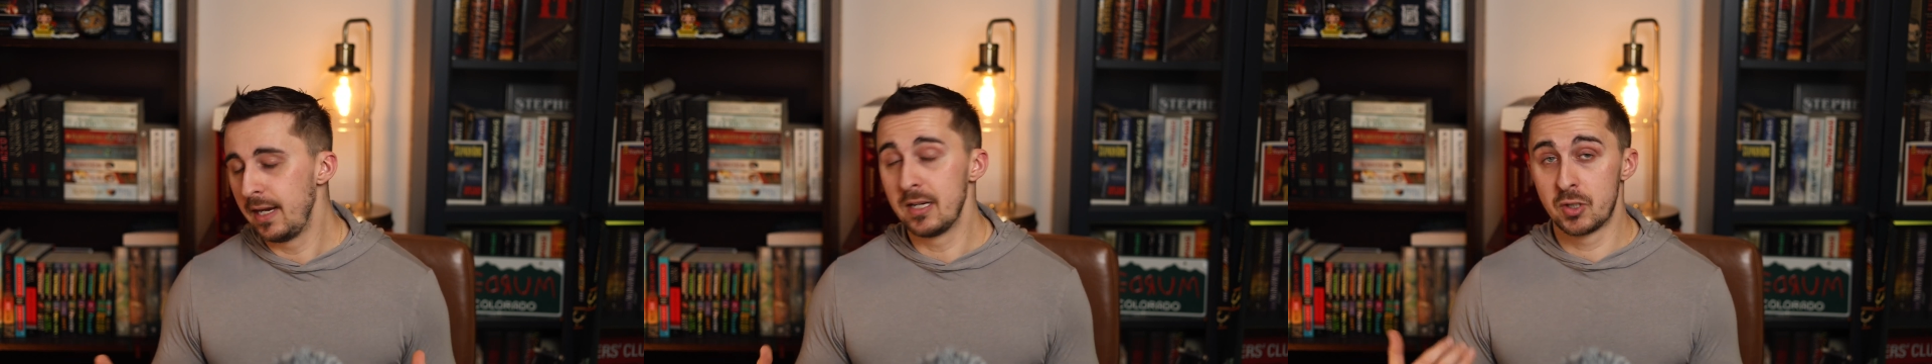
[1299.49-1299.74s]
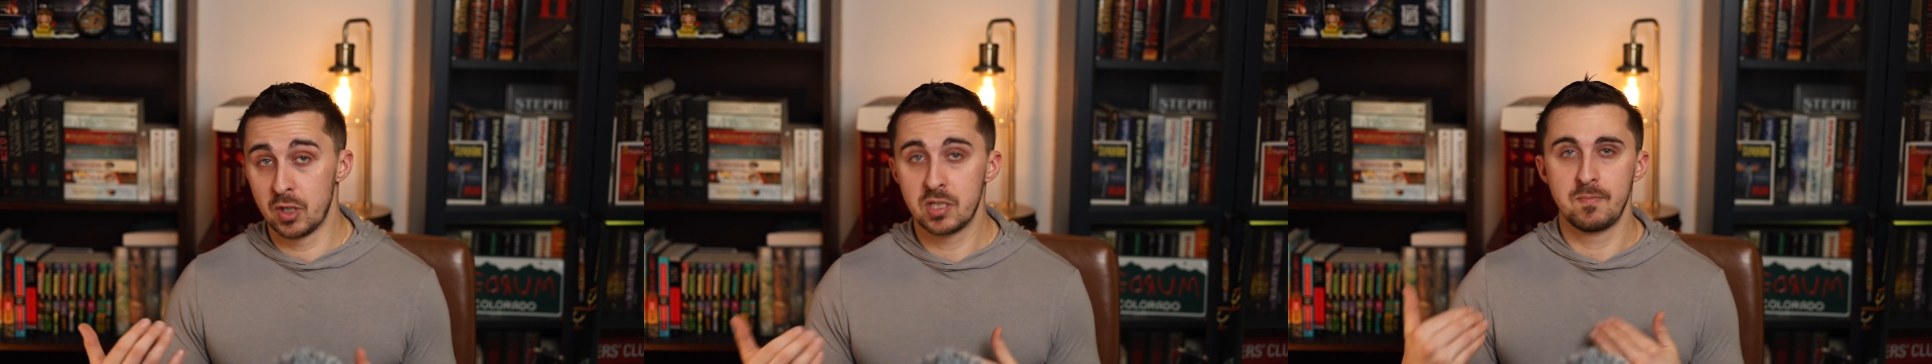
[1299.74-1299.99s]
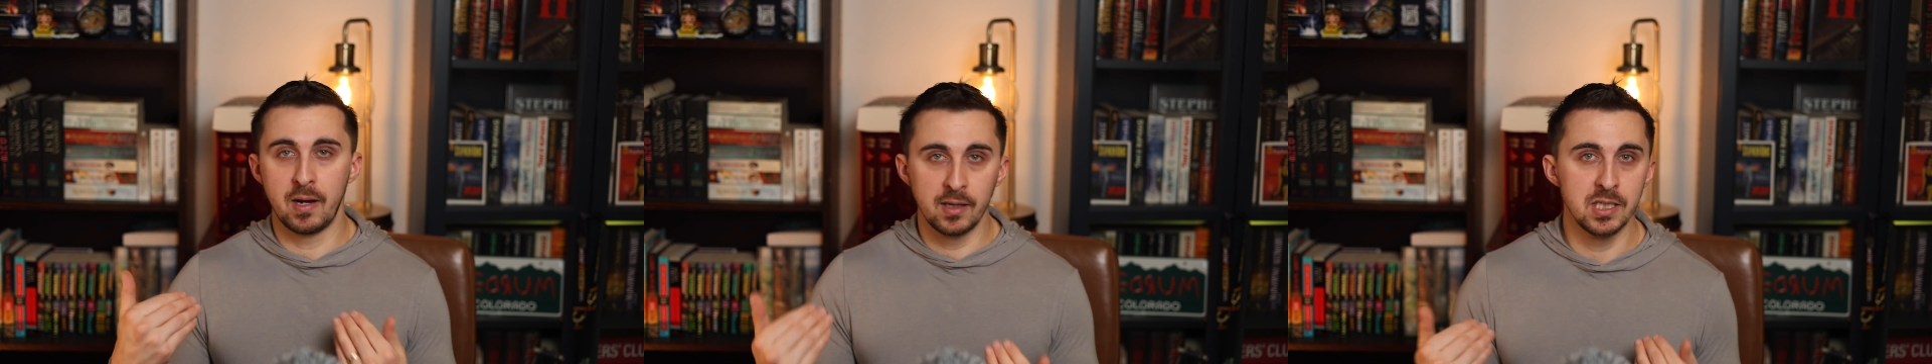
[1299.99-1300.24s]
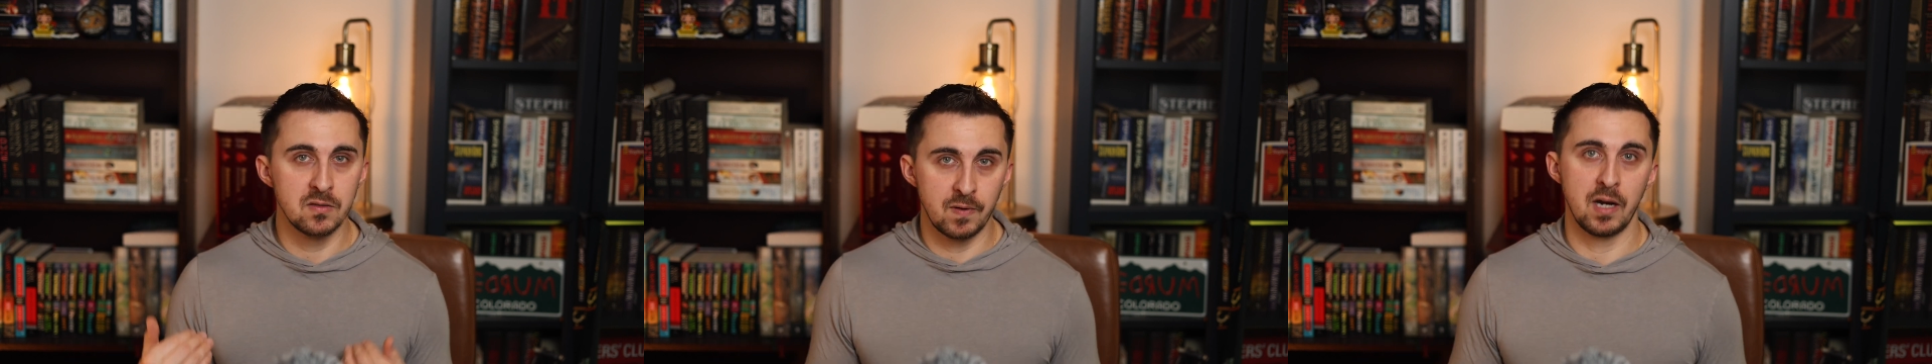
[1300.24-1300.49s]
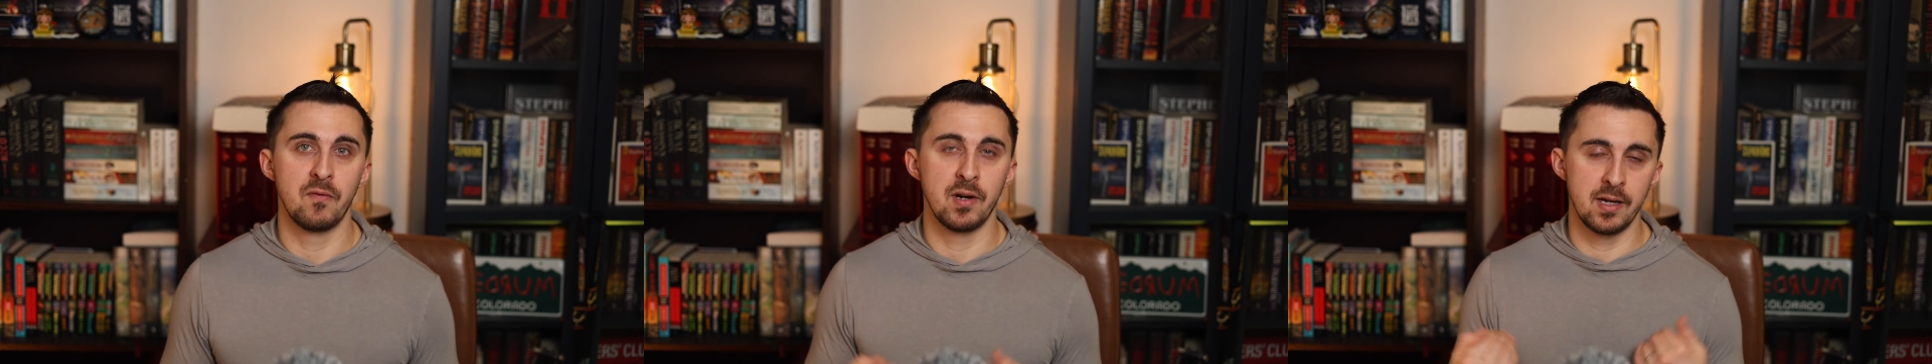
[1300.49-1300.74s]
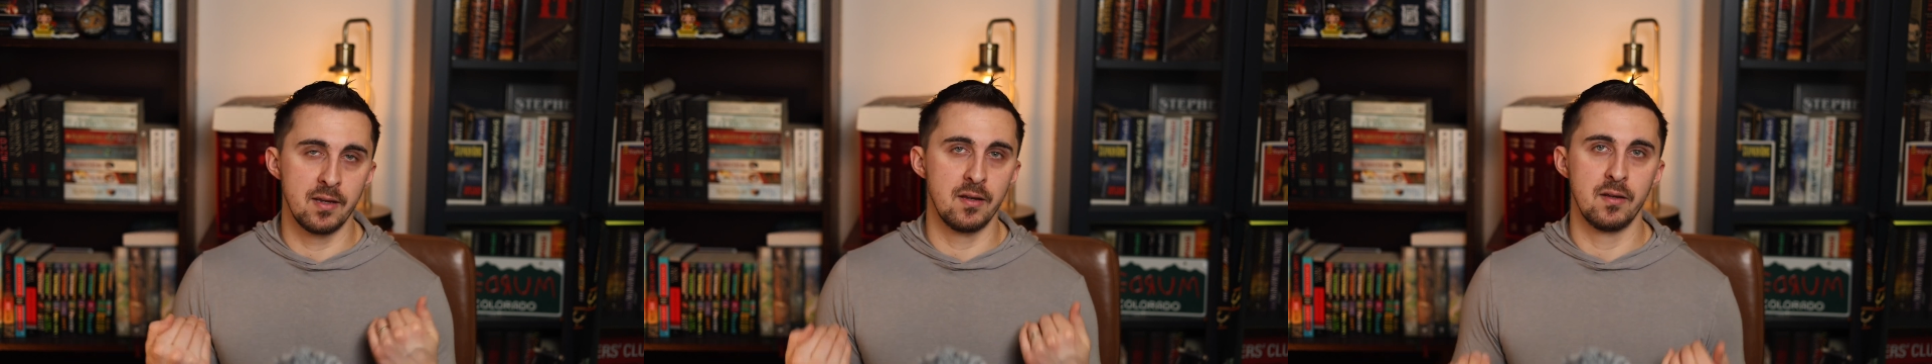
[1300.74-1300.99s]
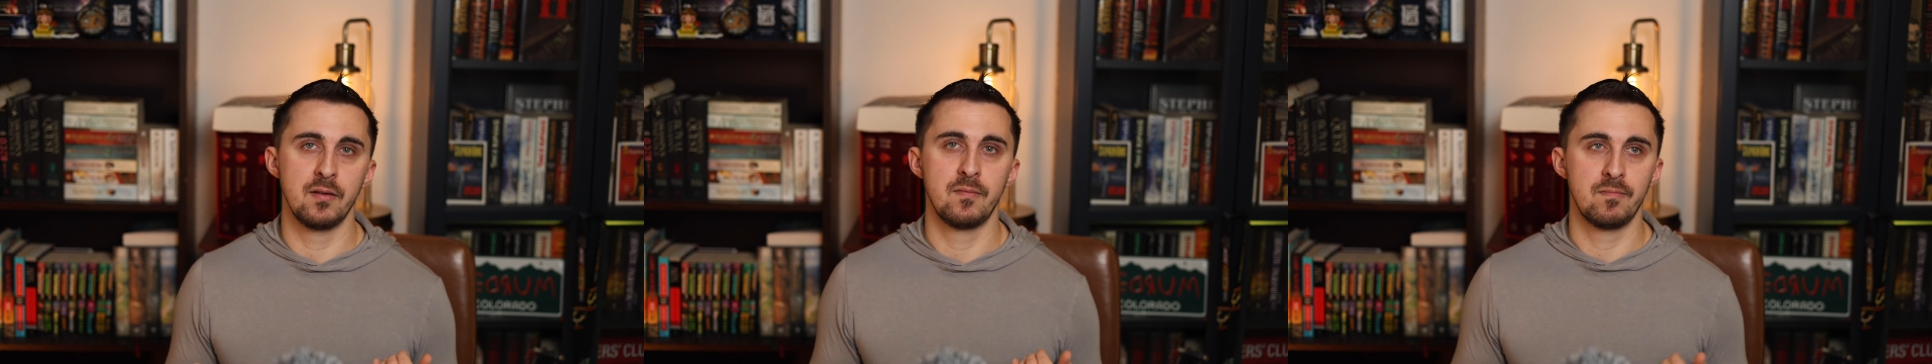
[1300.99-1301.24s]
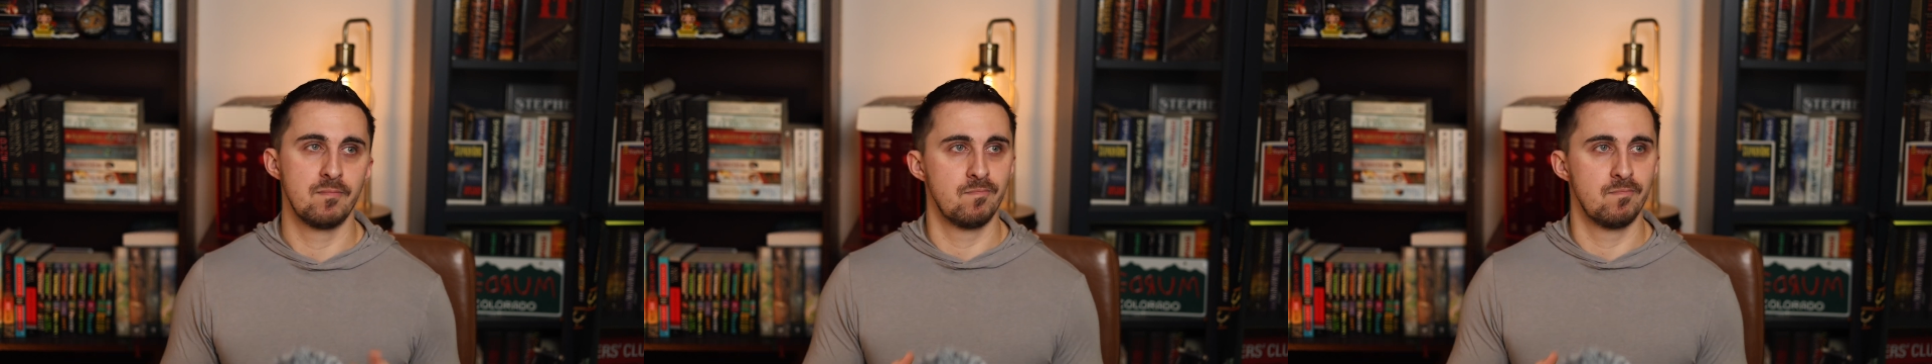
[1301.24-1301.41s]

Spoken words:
It's just my least favorite in